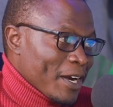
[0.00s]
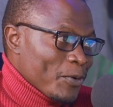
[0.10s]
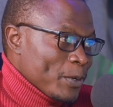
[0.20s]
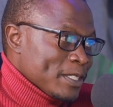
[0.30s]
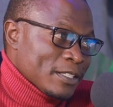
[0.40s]
I
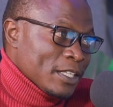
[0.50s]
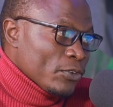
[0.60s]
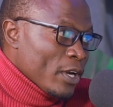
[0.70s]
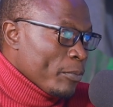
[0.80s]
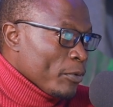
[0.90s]
can always
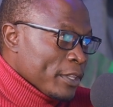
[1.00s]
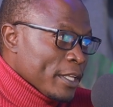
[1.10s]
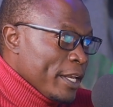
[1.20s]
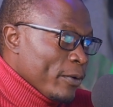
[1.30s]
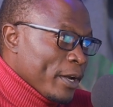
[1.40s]
link you up with
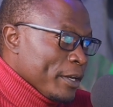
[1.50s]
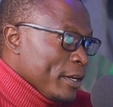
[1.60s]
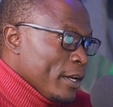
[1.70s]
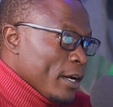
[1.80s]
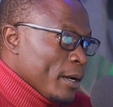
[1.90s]

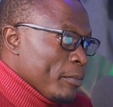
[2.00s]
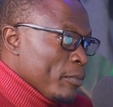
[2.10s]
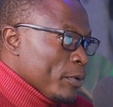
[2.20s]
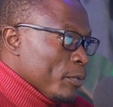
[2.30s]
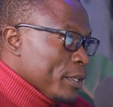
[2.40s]
anyone
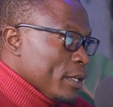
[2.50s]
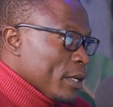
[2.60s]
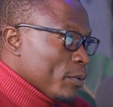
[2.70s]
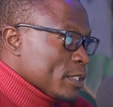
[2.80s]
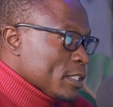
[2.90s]
within
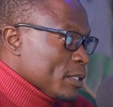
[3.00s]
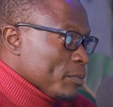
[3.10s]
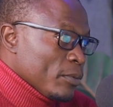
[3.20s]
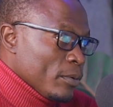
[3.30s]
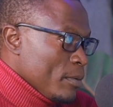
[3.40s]
the
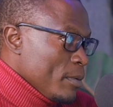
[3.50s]
ecosystem,